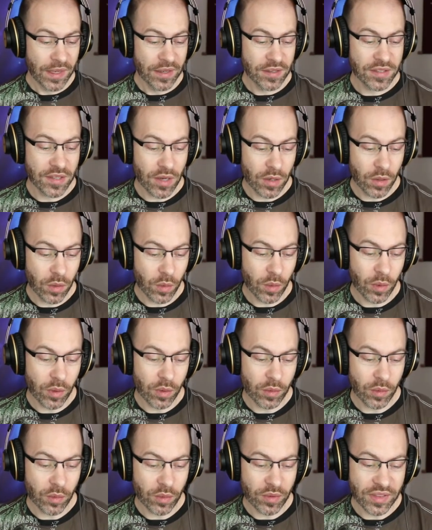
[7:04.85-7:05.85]
So
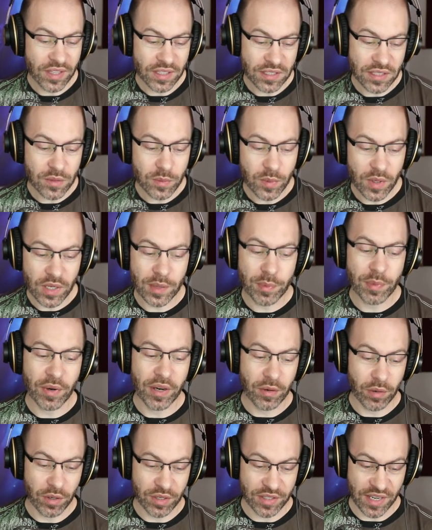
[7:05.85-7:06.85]
this is where the
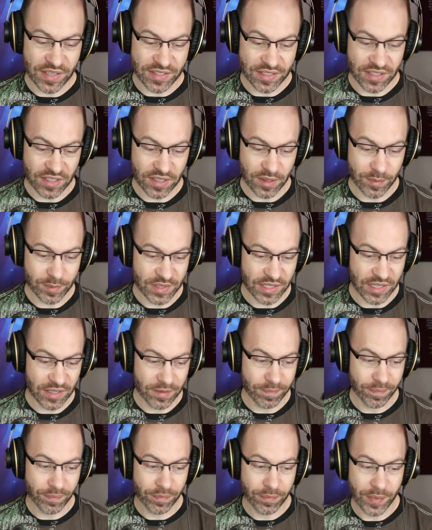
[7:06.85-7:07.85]
prioritizing comes
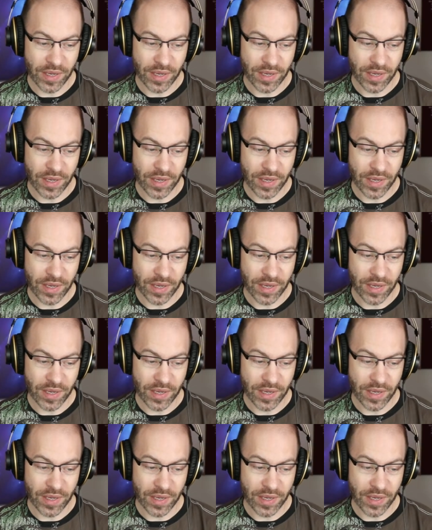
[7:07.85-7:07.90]
in,